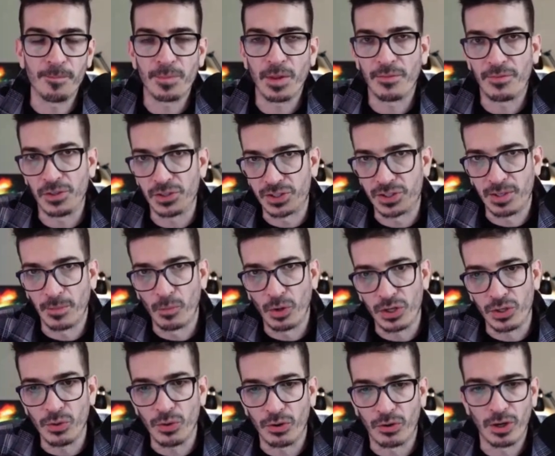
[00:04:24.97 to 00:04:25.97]
If you're somewhat
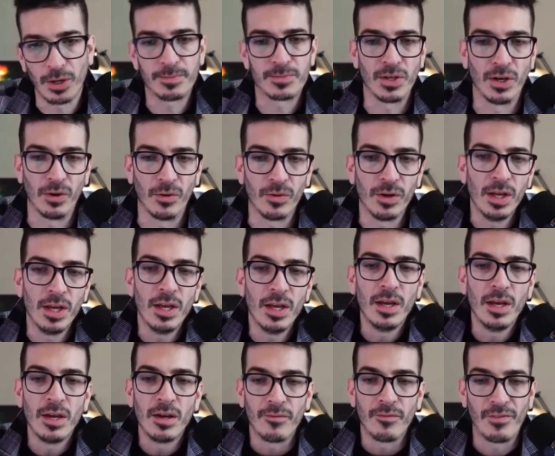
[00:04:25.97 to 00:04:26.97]
new to crypto,
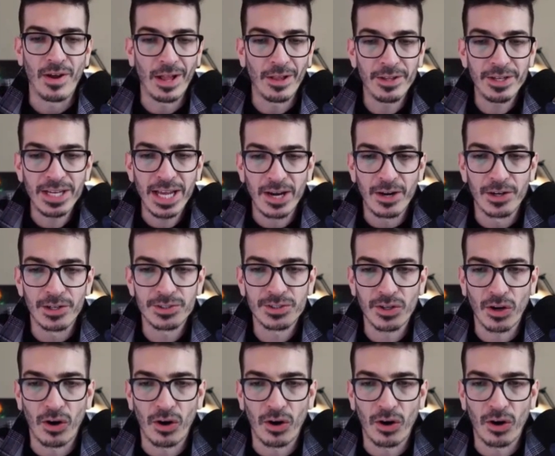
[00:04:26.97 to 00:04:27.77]
validators